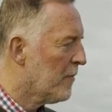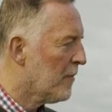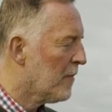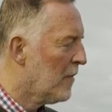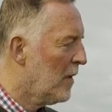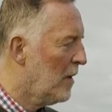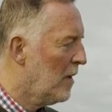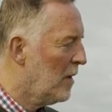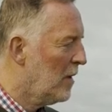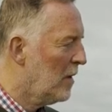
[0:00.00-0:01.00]

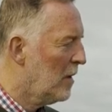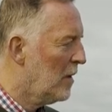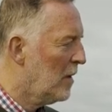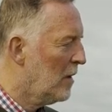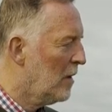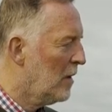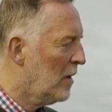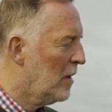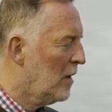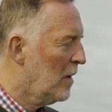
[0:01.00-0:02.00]

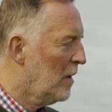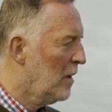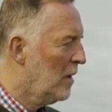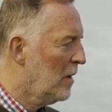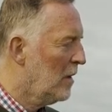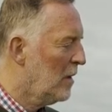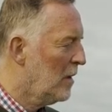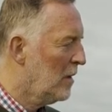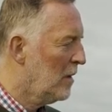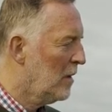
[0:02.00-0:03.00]

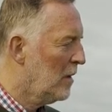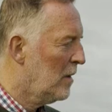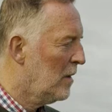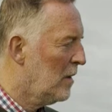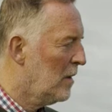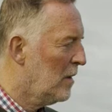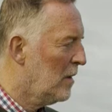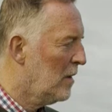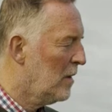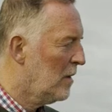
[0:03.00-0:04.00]

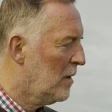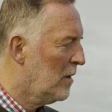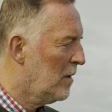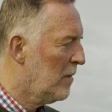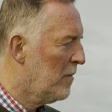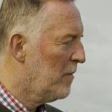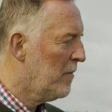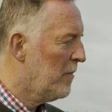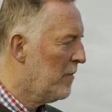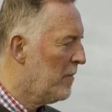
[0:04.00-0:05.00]

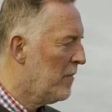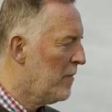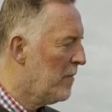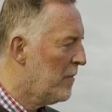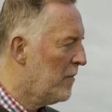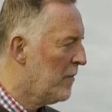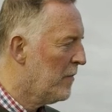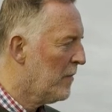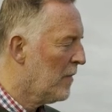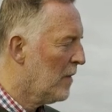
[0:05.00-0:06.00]
(silent)